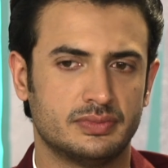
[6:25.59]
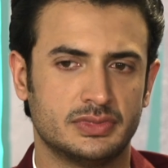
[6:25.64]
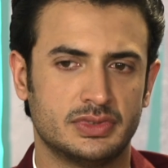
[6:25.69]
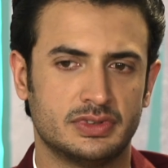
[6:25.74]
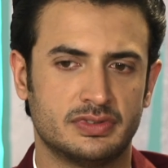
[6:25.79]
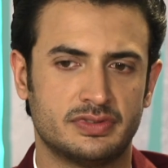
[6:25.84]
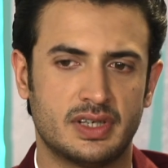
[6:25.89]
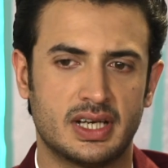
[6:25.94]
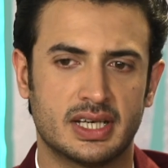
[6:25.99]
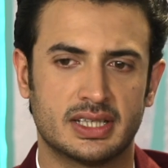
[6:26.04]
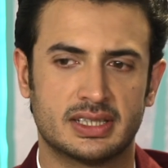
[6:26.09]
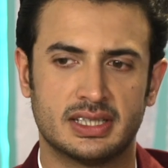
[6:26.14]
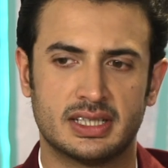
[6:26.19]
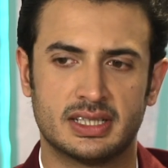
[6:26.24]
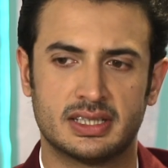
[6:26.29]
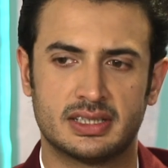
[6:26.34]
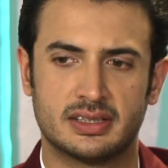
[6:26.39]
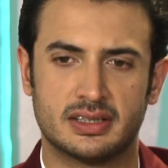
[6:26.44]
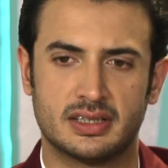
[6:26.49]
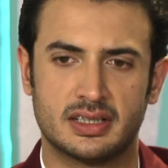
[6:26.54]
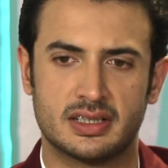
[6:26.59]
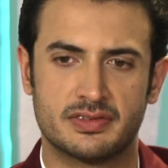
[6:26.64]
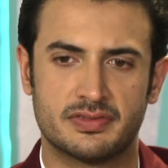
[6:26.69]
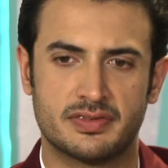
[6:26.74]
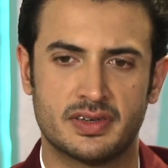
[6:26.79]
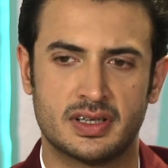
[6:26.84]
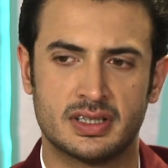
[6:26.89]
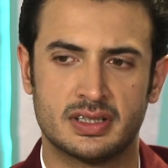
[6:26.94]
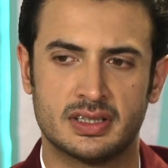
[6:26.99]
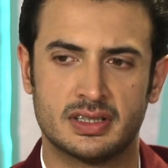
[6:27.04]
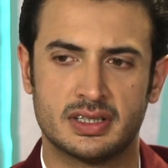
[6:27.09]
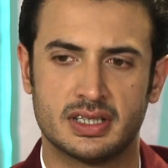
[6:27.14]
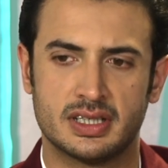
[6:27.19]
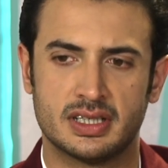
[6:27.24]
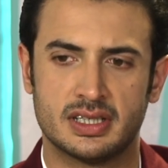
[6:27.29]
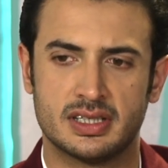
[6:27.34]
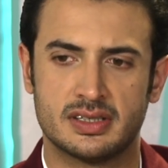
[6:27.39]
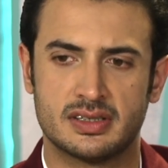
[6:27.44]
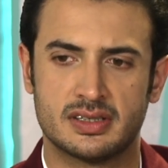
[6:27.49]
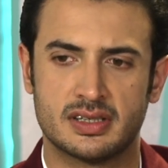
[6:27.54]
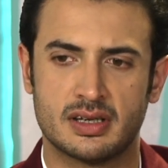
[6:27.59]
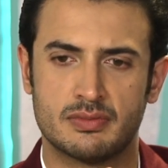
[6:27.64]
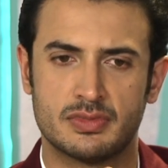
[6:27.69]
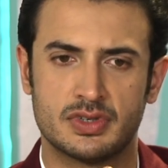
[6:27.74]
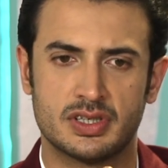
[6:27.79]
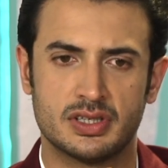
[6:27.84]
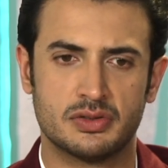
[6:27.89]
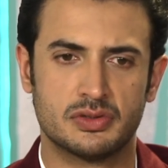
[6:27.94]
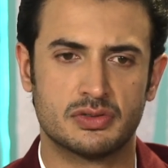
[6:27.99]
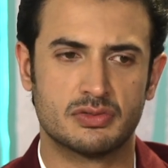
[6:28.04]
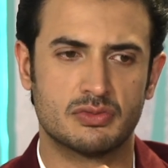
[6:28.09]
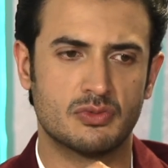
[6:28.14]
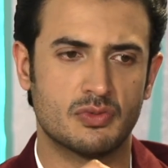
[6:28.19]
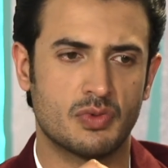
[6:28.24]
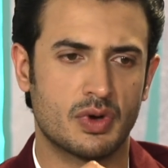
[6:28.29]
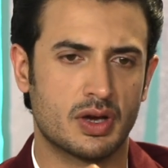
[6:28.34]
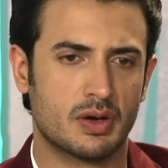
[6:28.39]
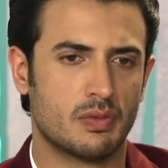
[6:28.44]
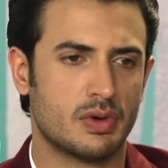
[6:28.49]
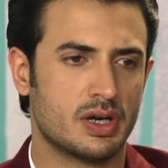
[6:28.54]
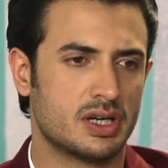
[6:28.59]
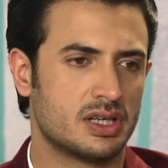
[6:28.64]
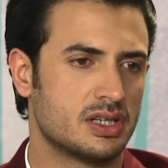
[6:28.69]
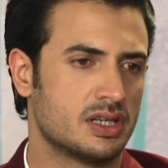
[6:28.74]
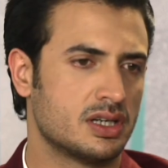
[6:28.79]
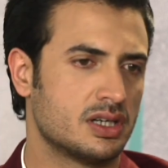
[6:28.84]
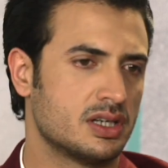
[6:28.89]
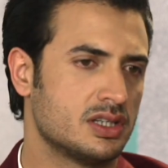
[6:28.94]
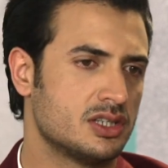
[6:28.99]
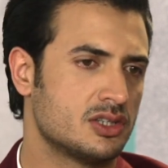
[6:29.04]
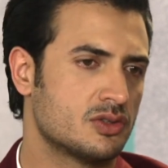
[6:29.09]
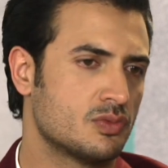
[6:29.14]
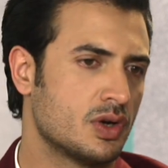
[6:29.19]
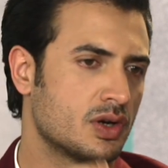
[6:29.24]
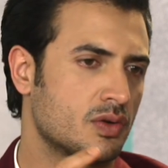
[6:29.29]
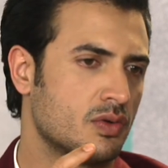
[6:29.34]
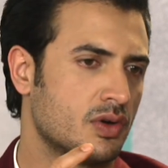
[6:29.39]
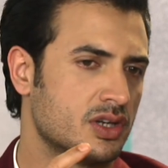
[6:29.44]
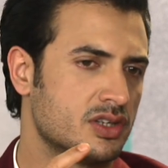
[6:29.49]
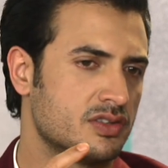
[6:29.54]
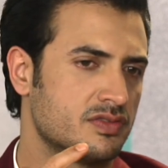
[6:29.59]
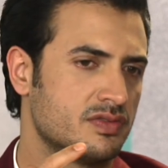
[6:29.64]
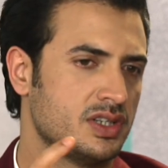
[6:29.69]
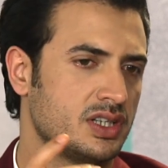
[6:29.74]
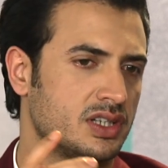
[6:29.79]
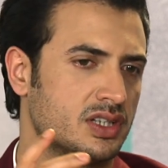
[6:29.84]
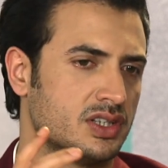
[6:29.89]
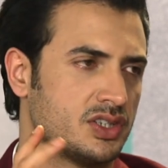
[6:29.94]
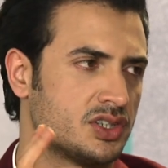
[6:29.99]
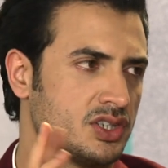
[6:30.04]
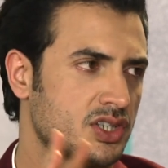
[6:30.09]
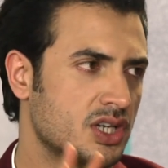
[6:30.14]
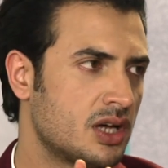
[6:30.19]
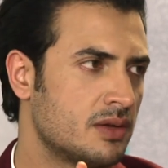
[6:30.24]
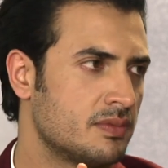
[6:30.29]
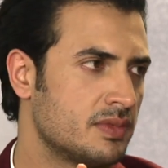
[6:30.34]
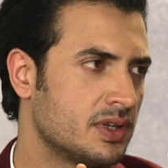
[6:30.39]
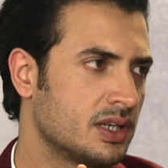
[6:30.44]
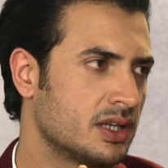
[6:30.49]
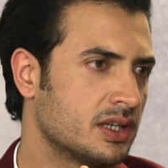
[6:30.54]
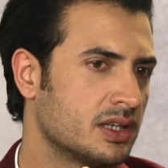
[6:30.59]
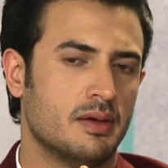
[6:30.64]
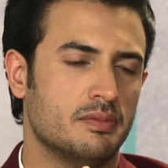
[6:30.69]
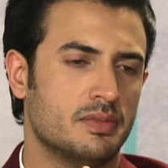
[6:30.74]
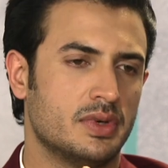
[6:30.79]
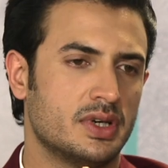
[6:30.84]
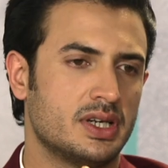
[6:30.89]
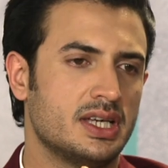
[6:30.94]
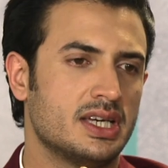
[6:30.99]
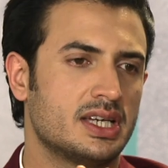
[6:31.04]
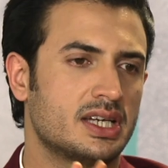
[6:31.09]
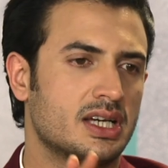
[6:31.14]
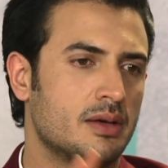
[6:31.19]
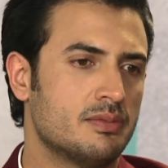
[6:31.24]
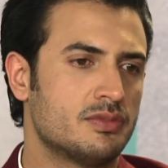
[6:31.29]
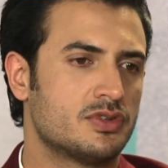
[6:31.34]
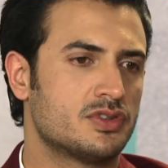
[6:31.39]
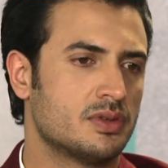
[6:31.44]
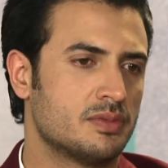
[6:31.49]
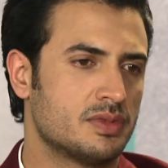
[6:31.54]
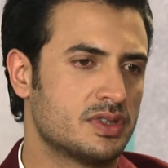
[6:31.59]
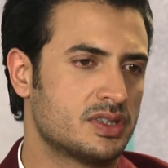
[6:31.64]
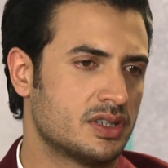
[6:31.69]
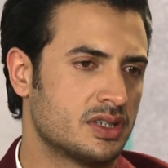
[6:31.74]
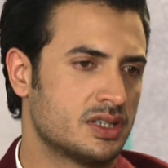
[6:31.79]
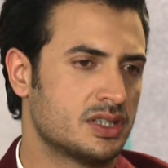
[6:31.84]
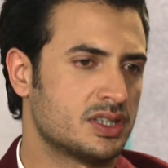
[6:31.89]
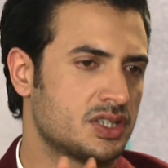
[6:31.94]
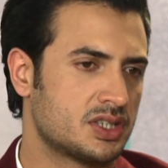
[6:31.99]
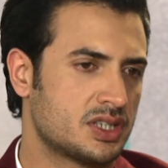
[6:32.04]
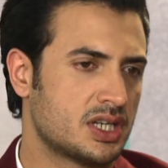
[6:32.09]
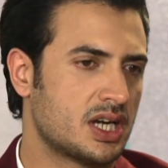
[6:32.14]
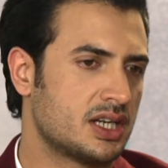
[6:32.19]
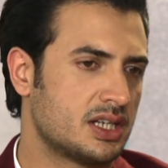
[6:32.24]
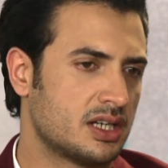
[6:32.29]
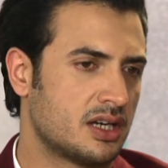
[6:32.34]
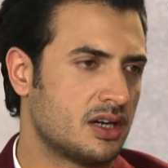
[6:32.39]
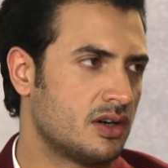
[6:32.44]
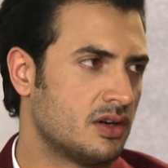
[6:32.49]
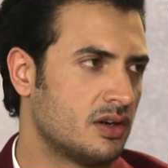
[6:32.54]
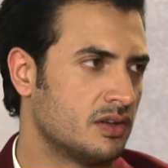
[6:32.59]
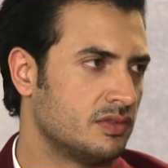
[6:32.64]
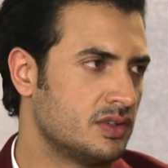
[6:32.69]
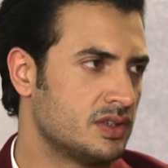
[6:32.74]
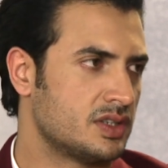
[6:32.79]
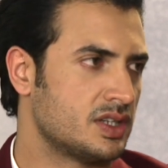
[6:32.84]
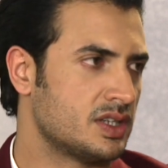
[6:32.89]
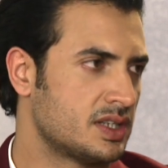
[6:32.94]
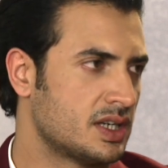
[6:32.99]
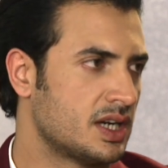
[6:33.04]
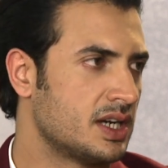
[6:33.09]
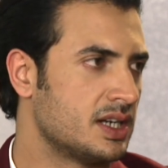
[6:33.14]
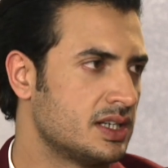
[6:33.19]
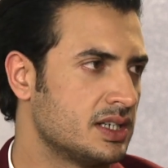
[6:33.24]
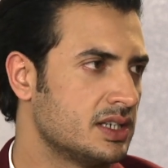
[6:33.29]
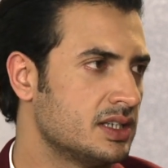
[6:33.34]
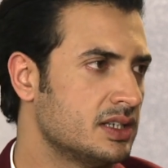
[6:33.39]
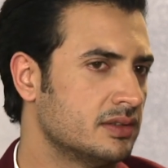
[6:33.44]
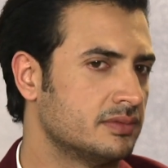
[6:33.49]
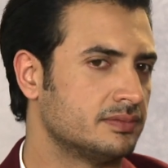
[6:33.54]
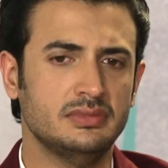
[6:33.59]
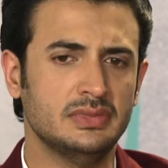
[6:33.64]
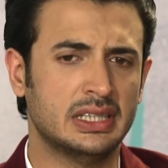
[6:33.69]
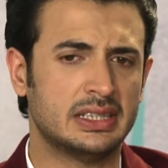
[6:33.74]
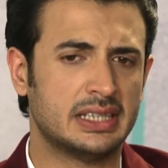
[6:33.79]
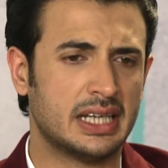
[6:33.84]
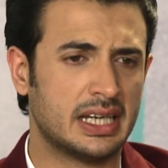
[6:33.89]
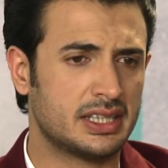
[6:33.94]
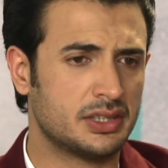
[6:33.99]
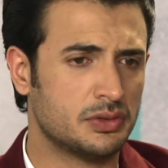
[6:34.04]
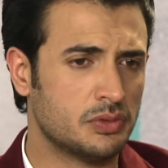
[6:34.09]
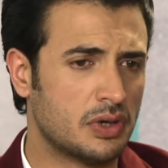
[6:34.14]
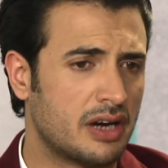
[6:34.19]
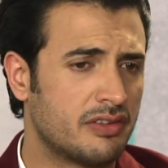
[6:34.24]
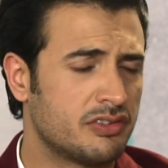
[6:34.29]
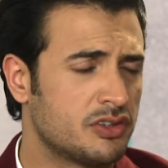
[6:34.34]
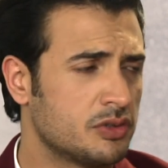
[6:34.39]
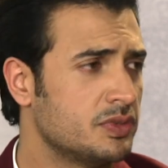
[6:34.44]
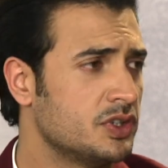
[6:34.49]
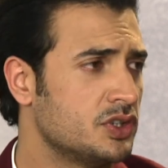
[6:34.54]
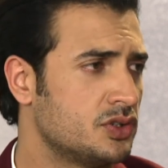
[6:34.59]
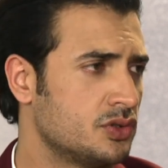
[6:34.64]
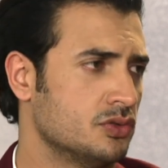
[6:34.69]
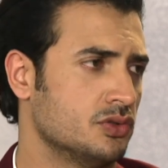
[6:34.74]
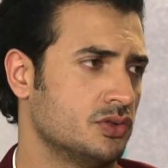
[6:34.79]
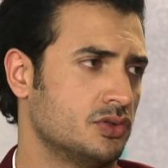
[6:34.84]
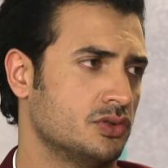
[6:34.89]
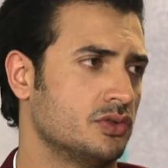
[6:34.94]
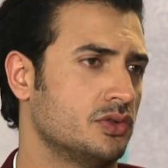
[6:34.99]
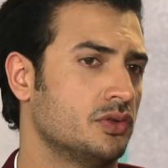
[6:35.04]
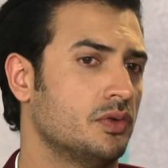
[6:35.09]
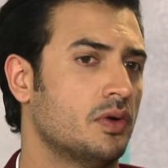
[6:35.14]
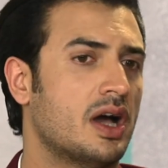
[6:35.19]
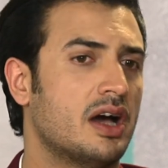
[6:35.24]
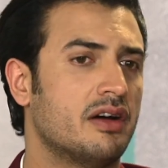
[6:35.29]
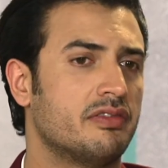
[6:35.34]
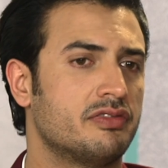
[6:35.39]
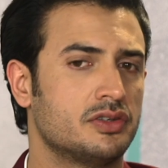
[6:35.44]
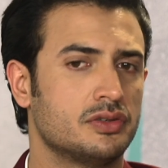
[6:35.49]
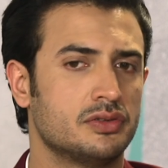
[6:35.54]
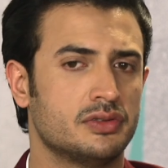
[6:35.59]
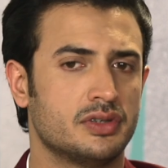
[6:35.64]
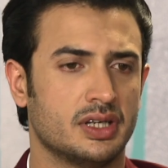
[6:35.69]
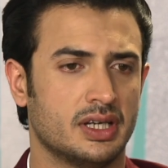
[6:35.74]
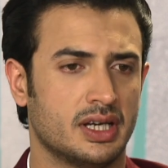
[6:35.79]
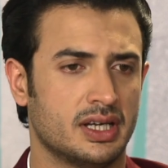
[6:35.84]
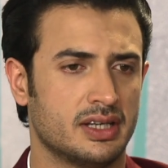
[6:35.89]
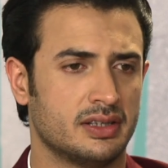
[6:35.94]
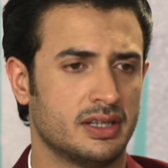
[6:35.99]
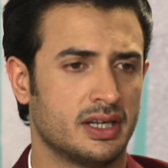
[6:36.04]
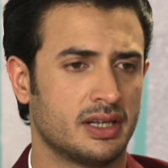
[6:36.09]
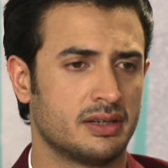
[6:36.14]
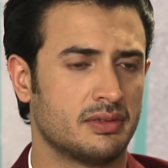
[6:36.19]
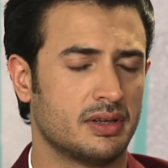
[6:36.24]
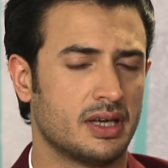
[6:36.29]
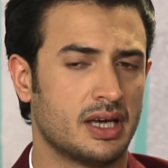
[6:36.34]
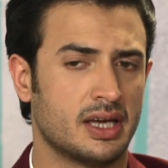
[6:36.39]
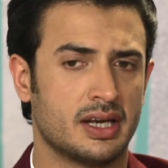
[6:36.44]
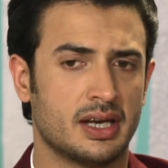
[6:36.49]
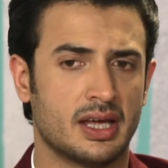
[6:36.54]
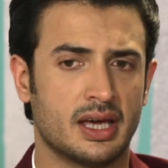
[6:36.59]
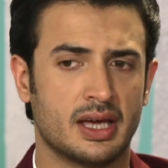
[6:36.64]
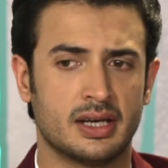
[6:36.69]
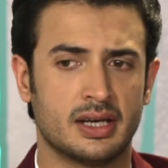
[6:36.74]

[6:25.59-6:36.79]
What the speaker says: the fact that Harfan is somebody who's quick-witted, he's quick on his feet, he's charming, but he comes from a certain strata of the society that you have to be true to. You have to realize that, and